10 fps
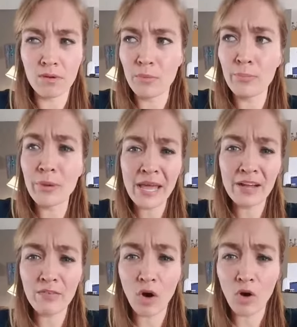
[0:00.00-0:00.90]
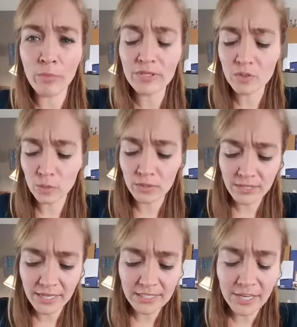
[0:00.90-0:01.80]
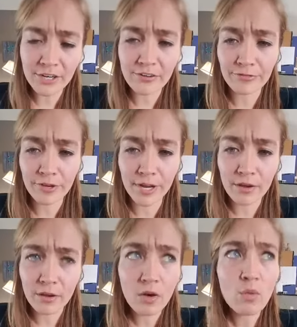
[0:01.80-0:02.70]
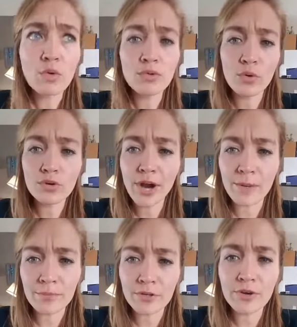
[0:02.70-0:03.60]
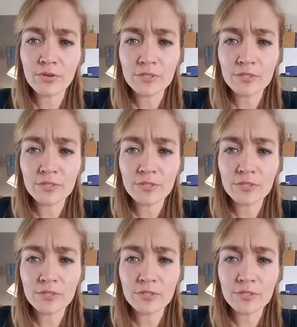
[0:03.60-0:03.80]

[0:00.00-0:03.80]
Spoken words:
a bag of almonds will say dairy free. Well, no crap, you don't